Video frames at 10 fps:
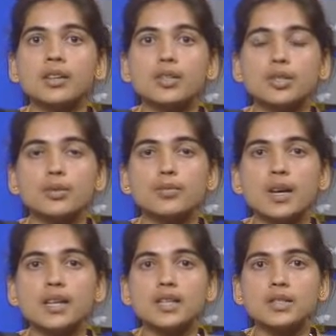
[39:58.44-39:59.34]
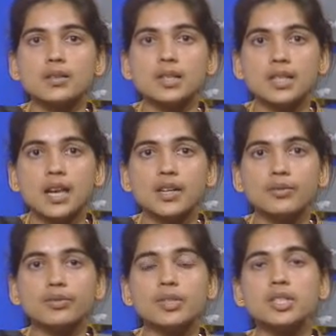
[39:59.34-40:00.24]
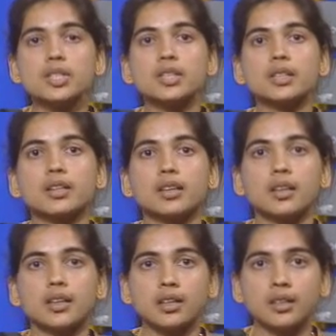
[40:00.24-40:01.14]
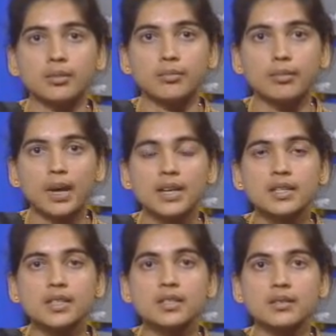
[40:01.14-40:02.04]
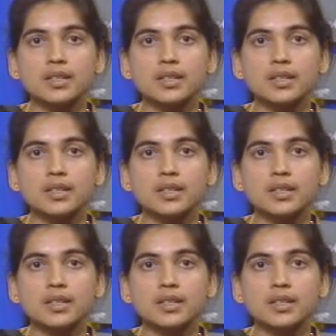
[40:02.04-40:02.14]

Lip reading: So one has to decide which binders or